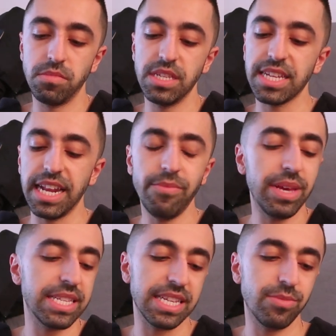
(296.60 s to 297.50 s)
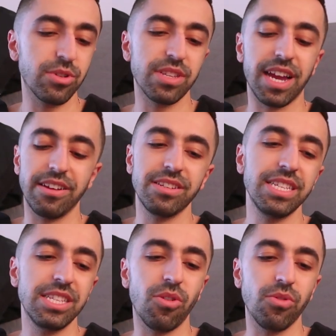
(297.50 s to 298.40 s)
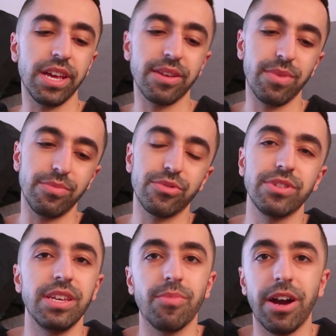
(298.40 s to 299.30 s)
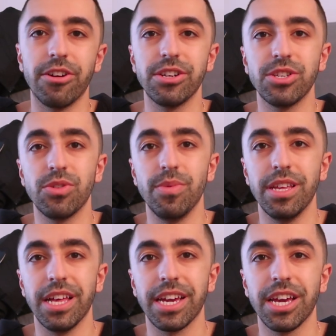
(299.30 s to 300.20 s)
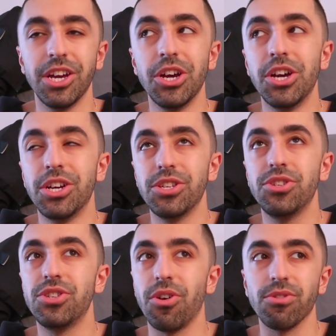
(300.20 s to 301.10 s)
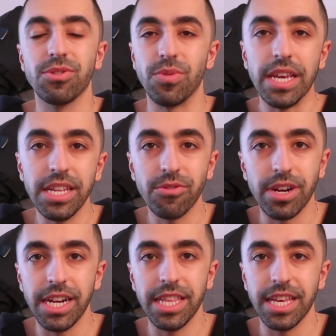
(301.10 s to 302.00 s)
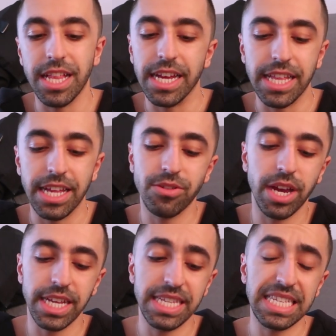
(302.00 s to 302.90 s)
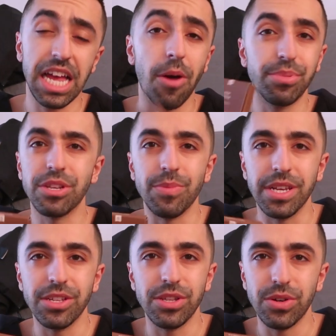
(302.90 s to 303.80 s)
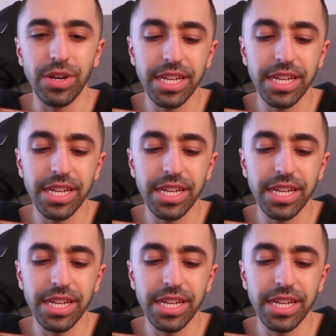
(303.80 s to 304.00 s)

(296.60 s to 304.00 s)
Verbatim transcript: this kind of makes sense because like I really don't like my protein powders to be like so sweet or anything like that, so I guess it's up to me to do